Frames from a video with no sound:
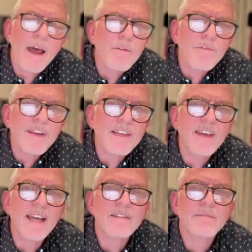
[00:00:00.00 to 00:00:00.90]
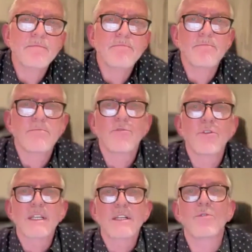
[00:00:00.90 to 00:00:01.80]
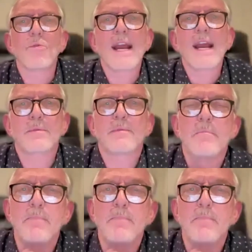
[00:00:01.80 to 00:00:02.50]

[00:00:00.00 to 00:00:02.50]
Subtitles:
I don't think that really grasped